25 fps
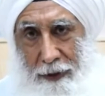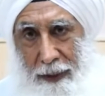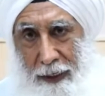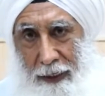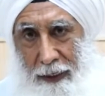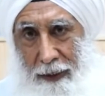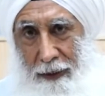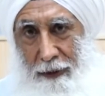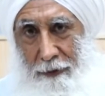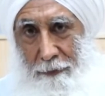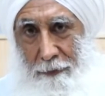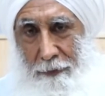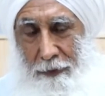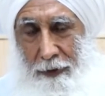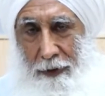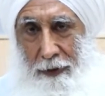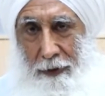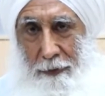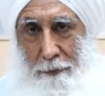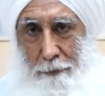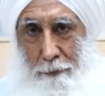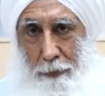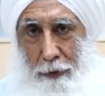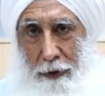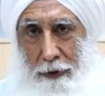thing,
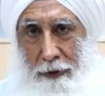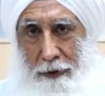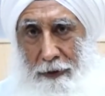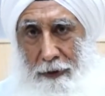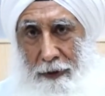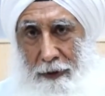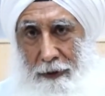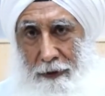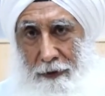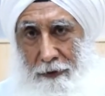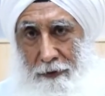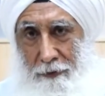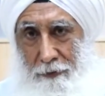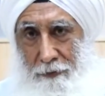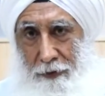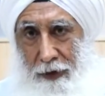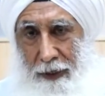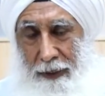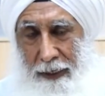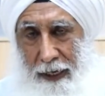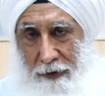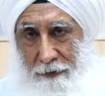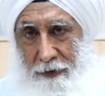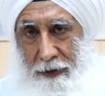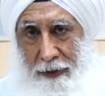person will
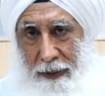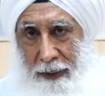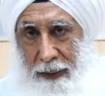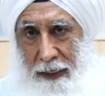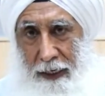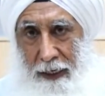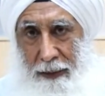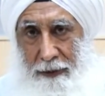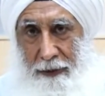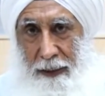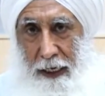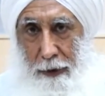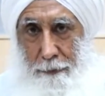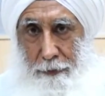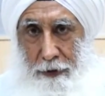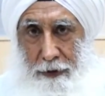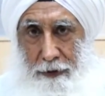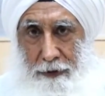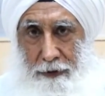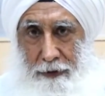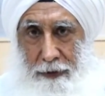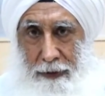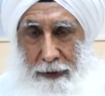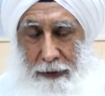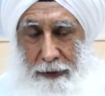never get Alzheimer's
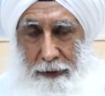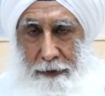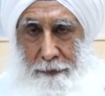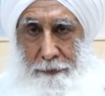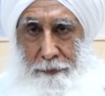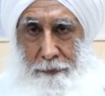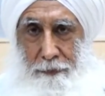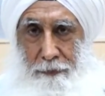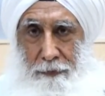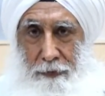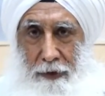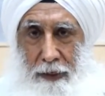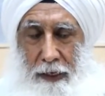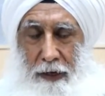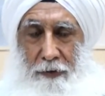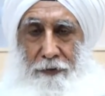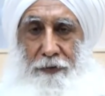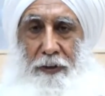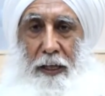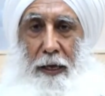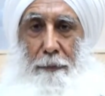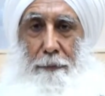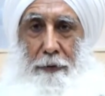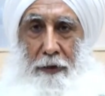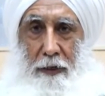disease if
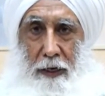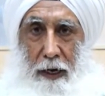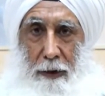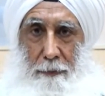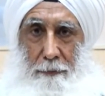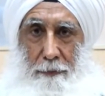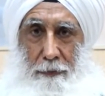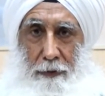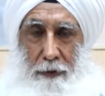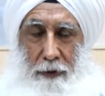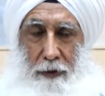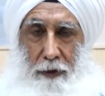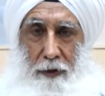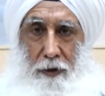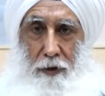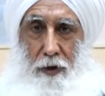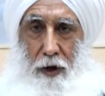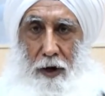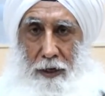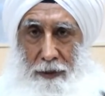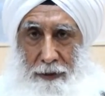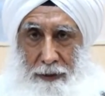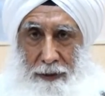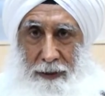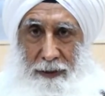they become
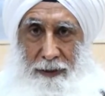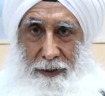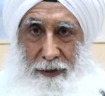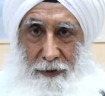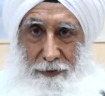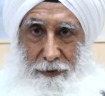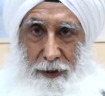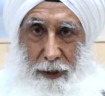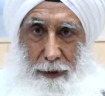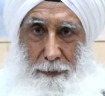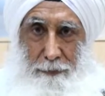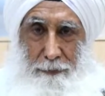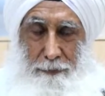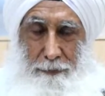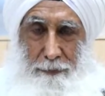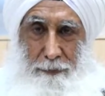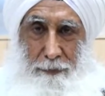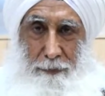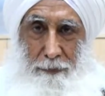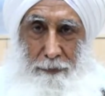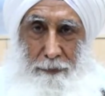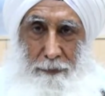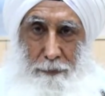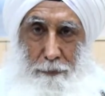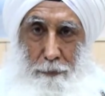conscious of their
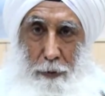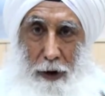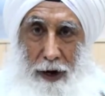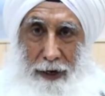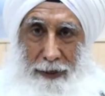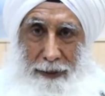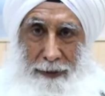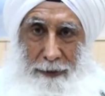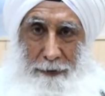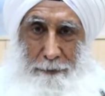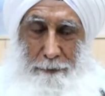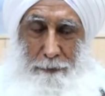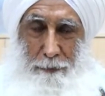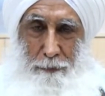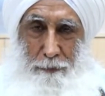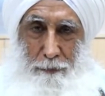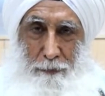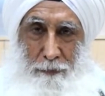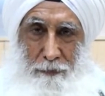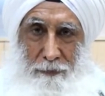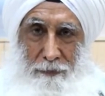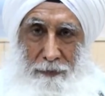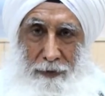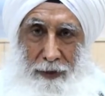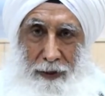body.
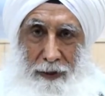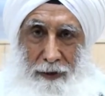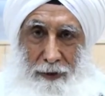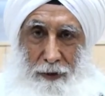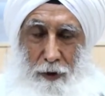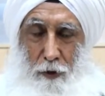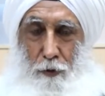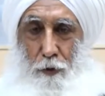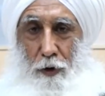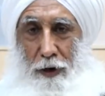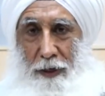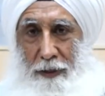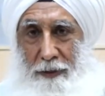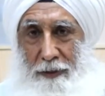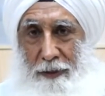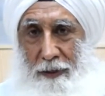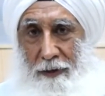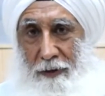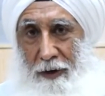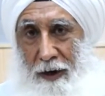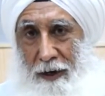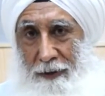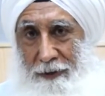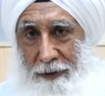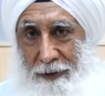Now, what is the
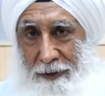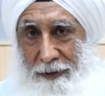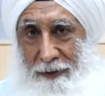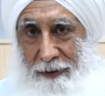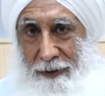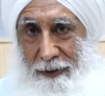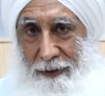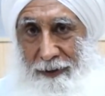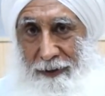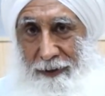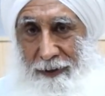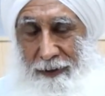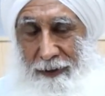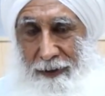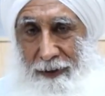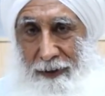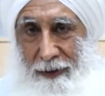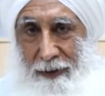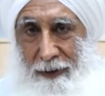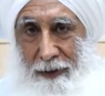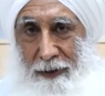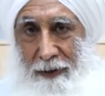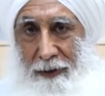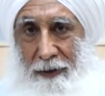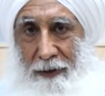consciousness?
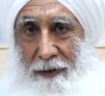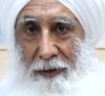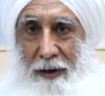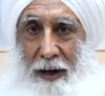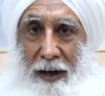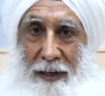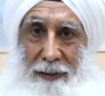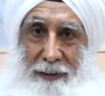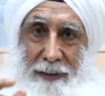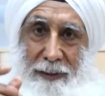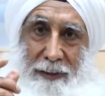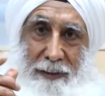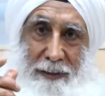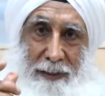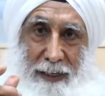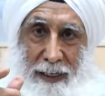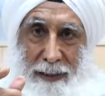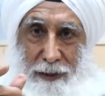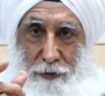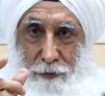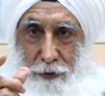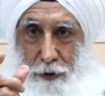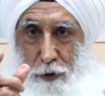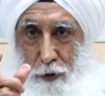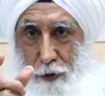
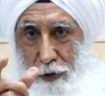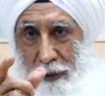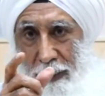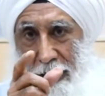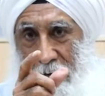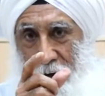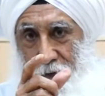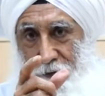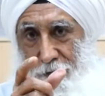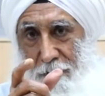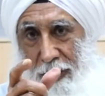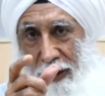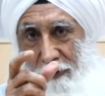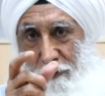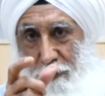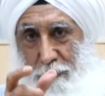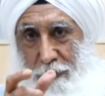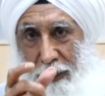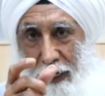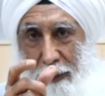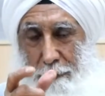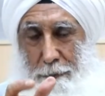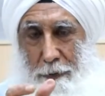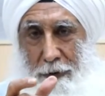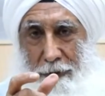Consciousness, we only have 5 to
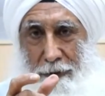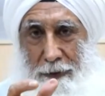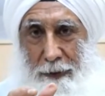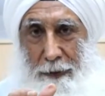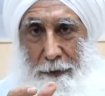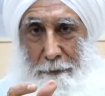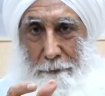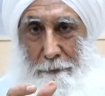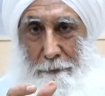10%.